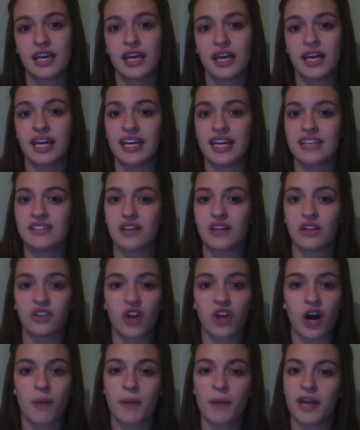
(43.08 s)
is a
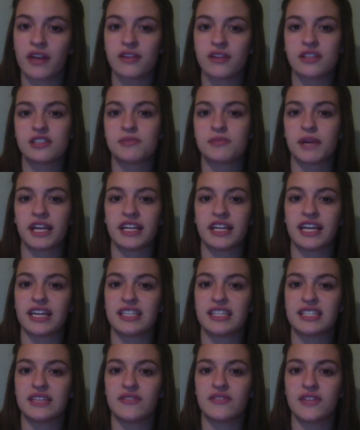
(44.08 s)
lot better than spreading
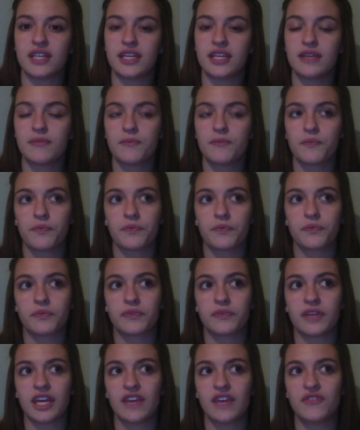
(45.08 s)
negativity.
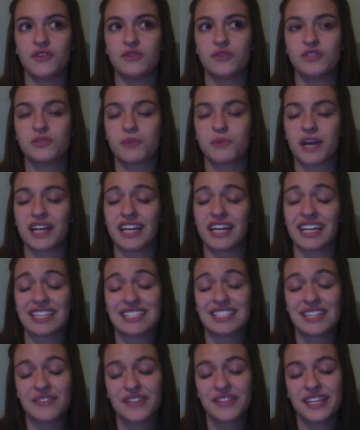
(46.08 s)
If you spread
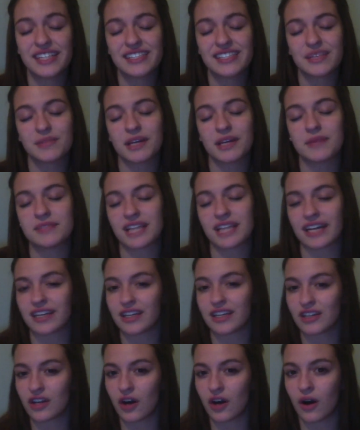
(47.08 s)
negativity, sometimes that
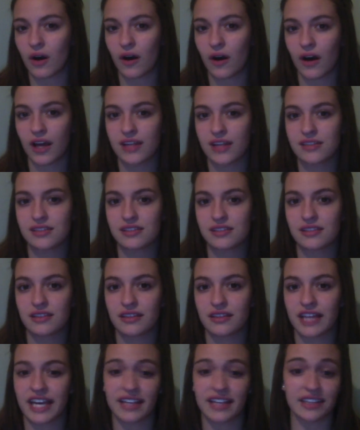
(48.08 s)
can cause
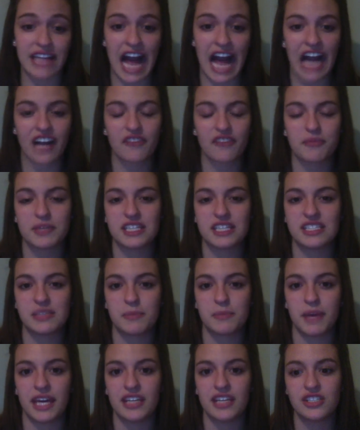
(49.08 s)
lack of
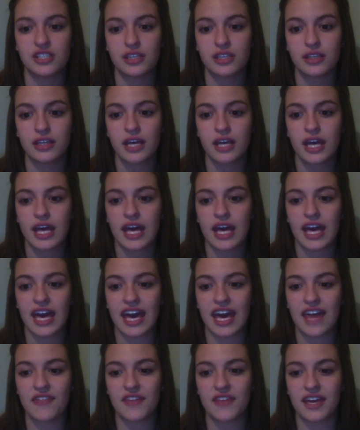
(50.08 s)
participation,
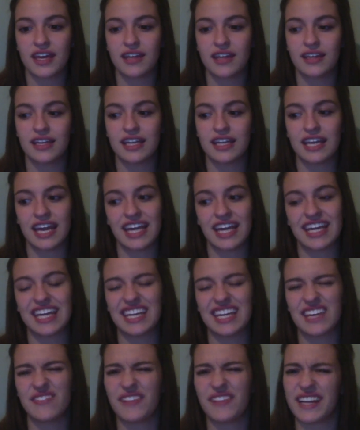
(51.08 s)
and then it can
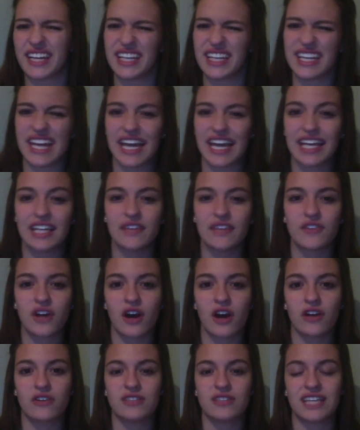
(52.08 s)
give a negative
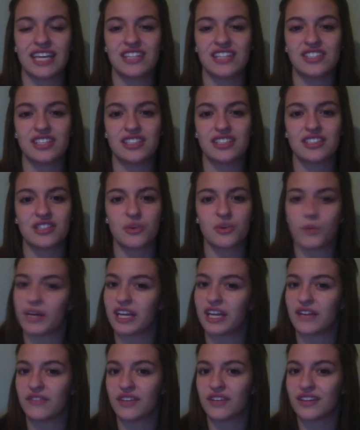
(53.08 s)
connotation to
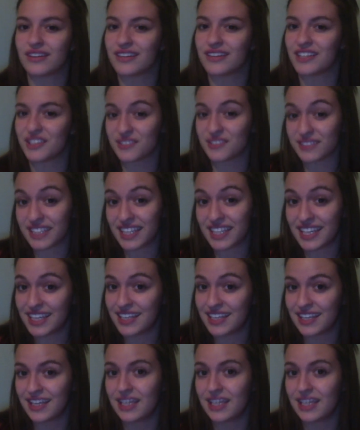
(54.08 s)
whatever you're leading.